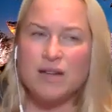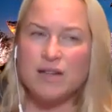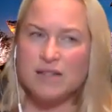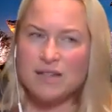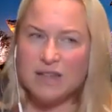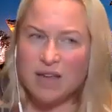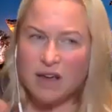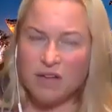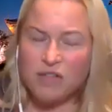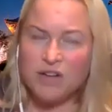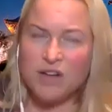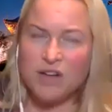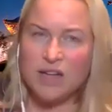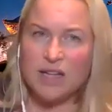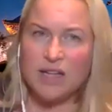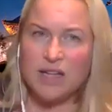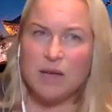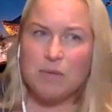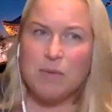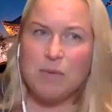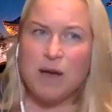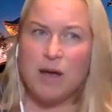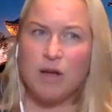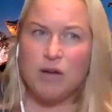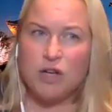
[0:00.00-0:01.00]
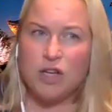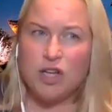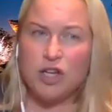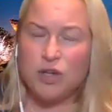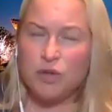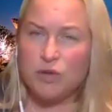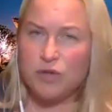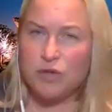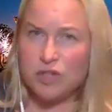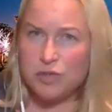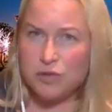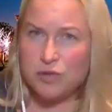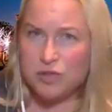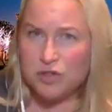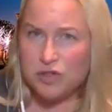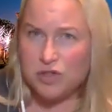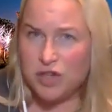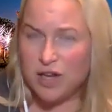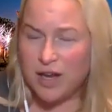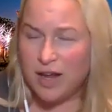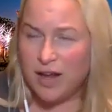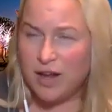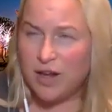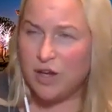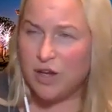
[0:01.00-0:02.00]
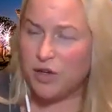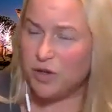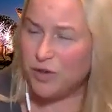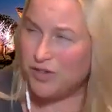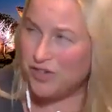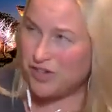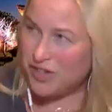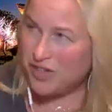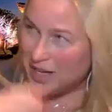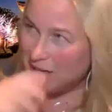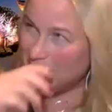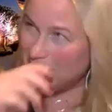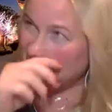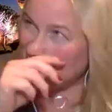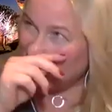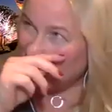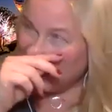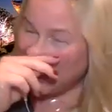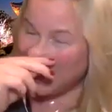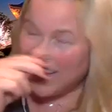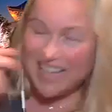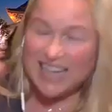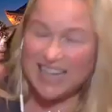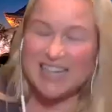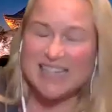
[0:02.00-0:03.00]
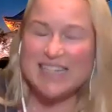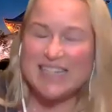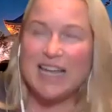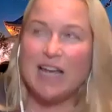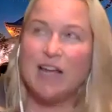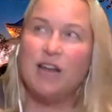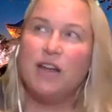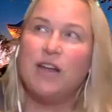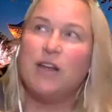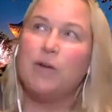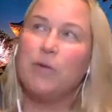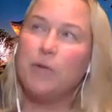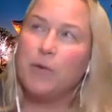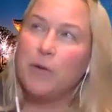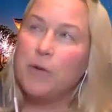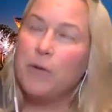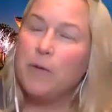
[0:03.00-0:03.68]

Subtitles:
Definitely about huge things. And I got to tell you,